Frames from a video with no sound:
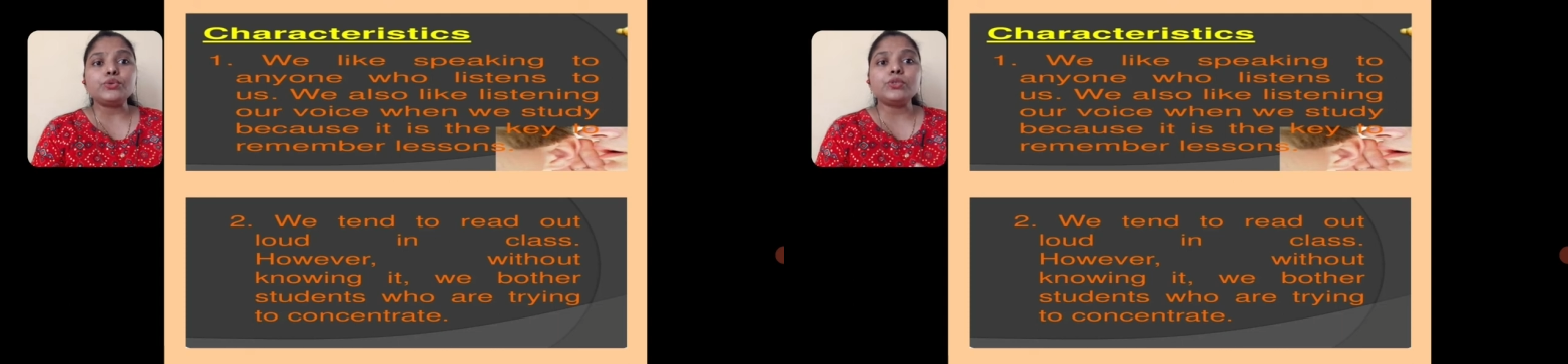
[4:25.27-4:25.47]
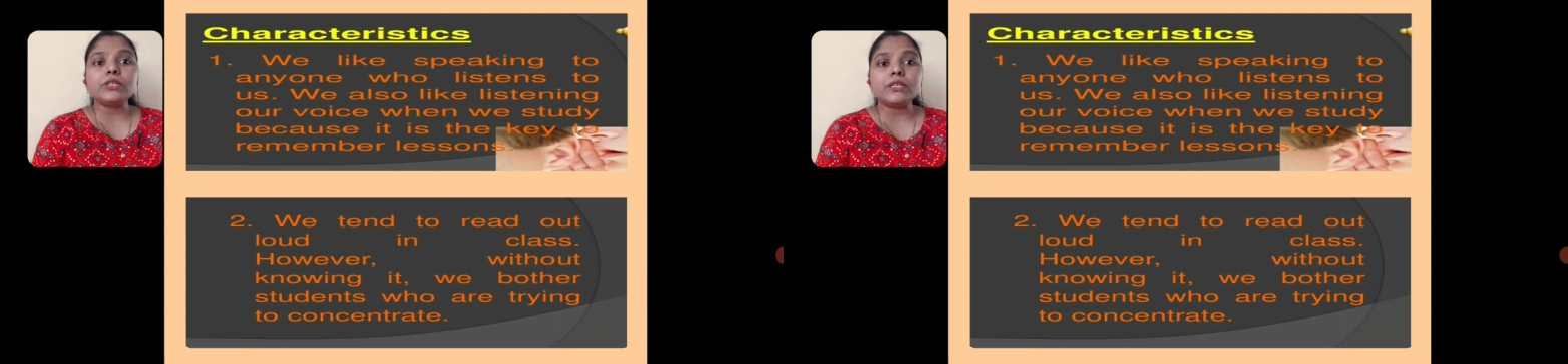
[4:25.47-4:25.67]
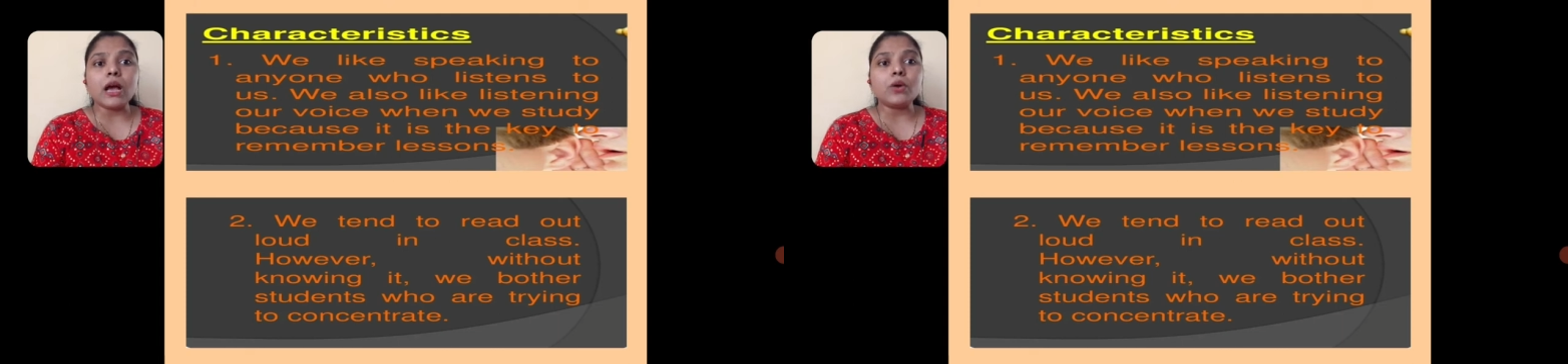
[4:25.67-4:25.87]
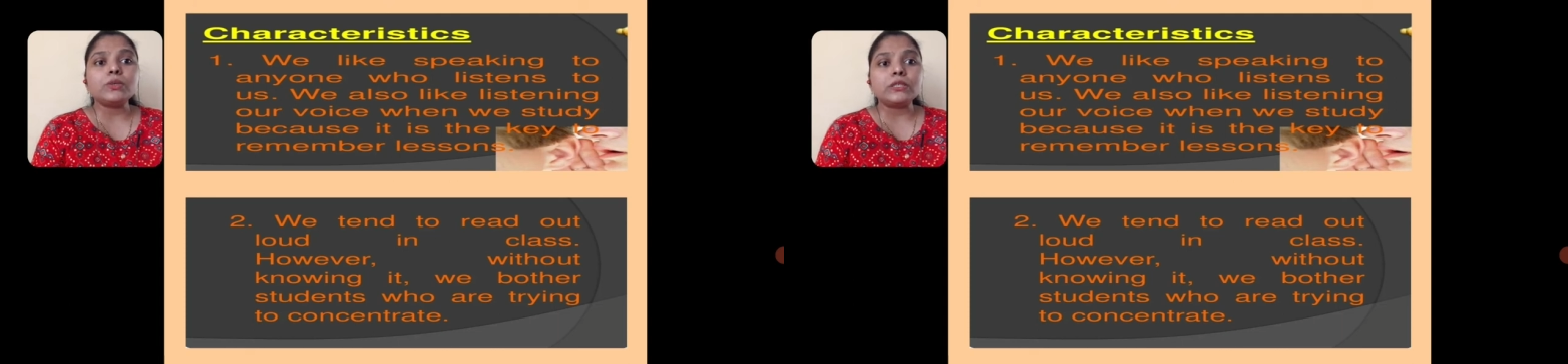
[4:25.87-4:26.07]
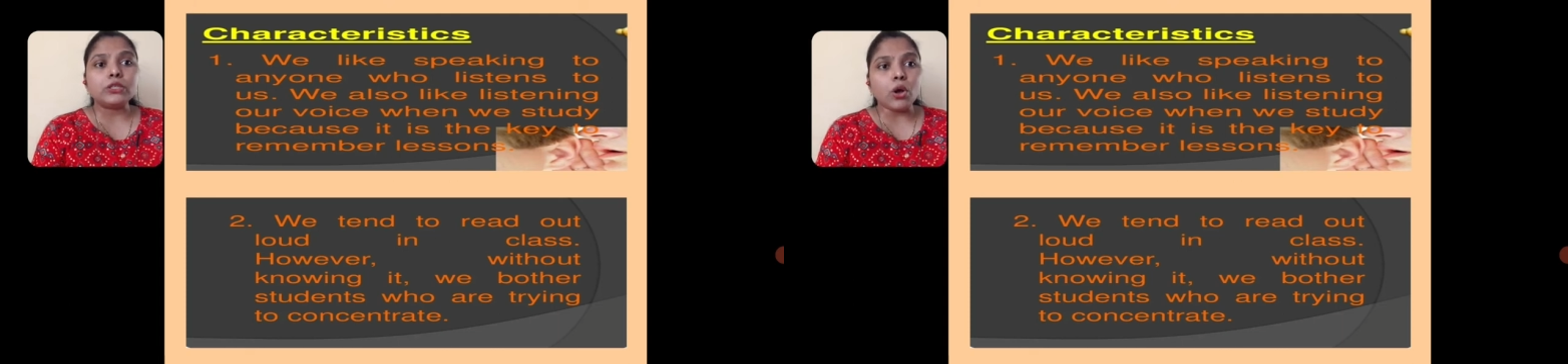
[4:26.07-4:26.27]
read out
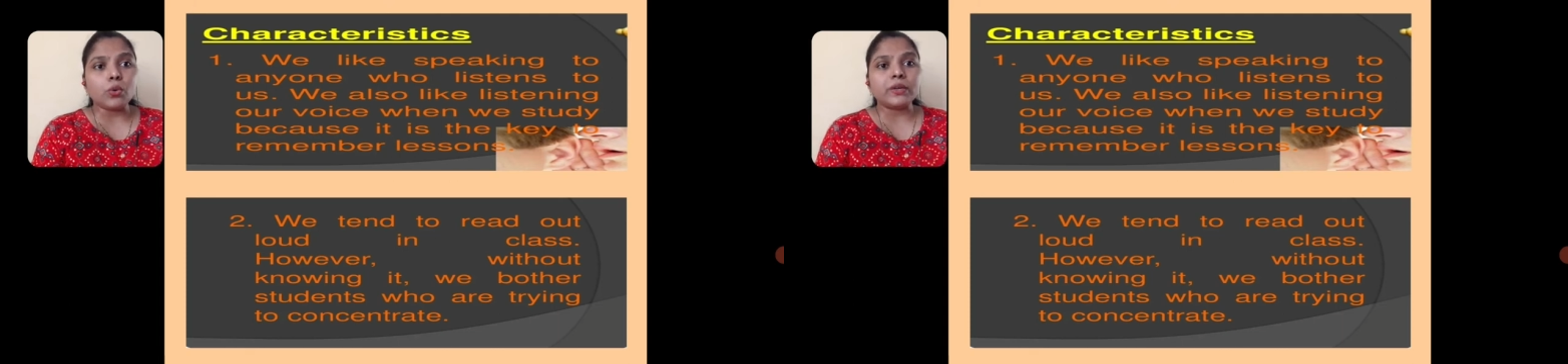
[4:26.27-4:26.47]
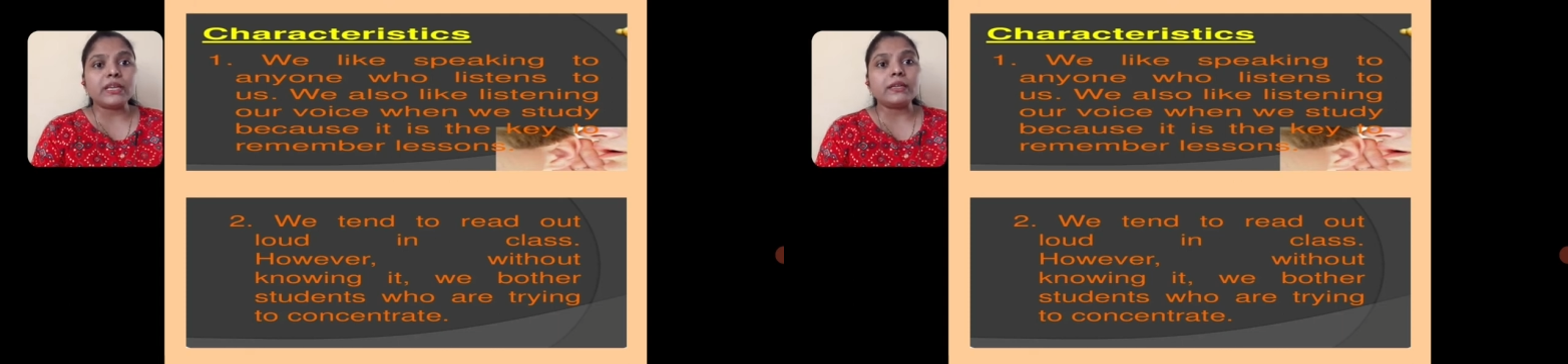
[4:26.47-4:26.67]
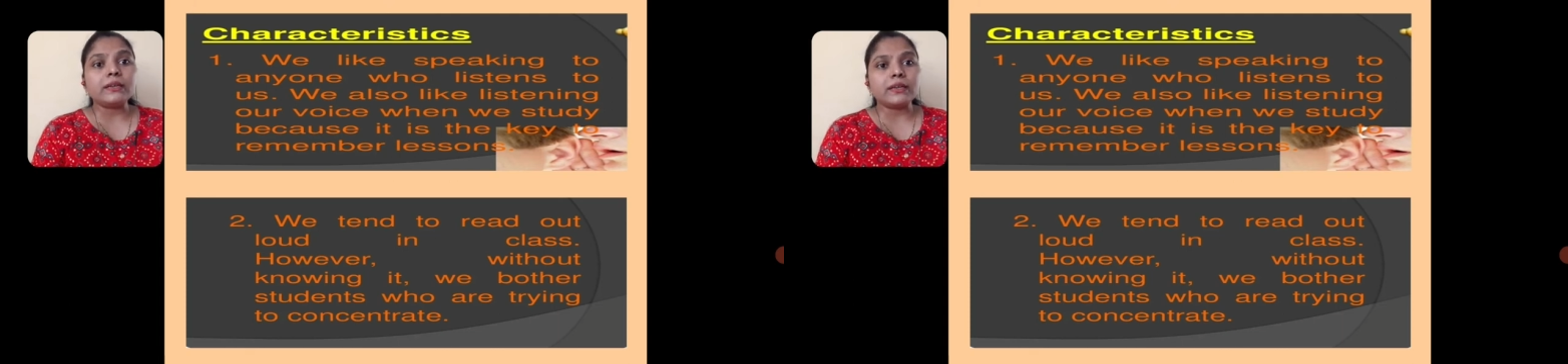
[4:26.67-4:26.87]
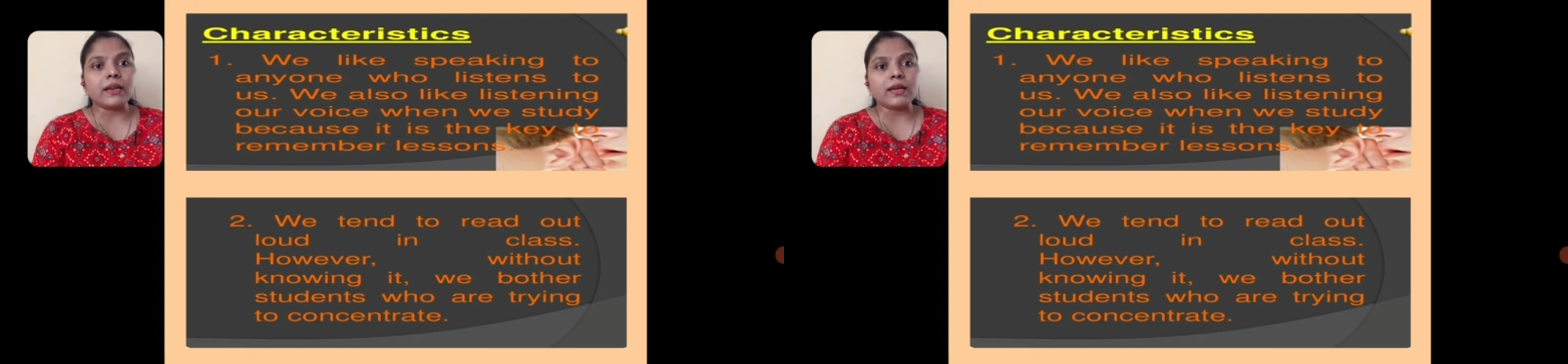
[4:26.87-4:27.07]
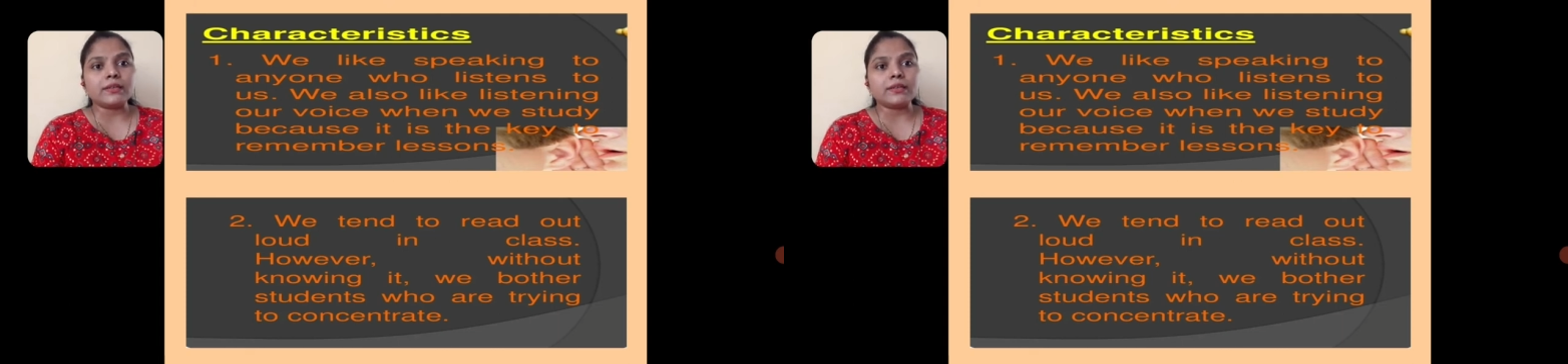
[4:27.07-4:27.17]
loud in a class.